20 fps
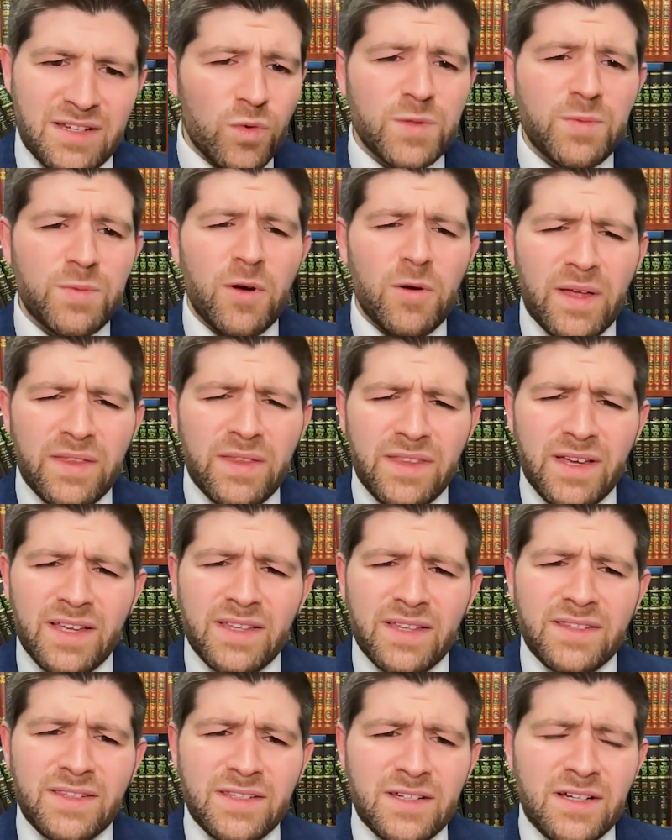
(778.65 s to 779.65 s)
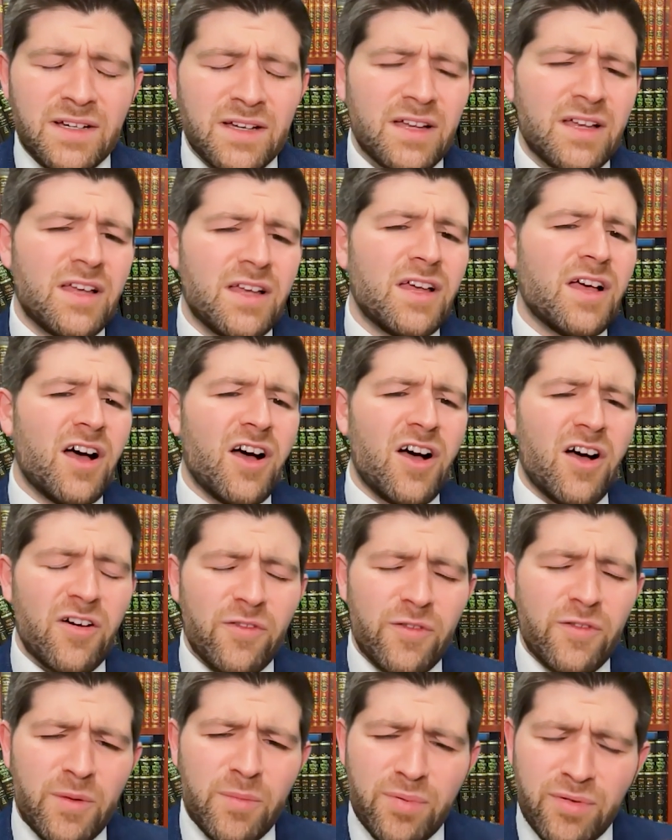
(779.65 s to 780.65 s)
We spoke about the idea
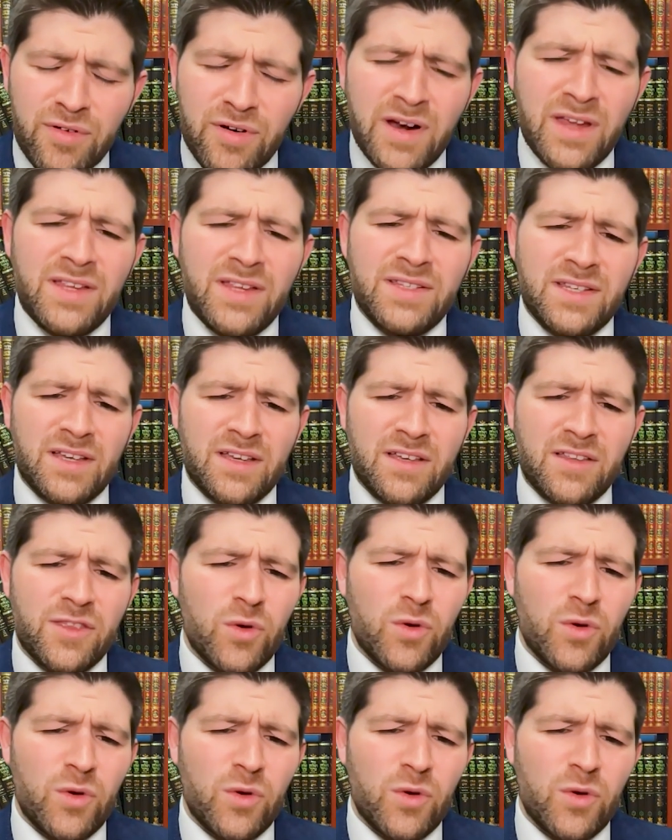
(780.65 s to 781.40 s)
of the praising,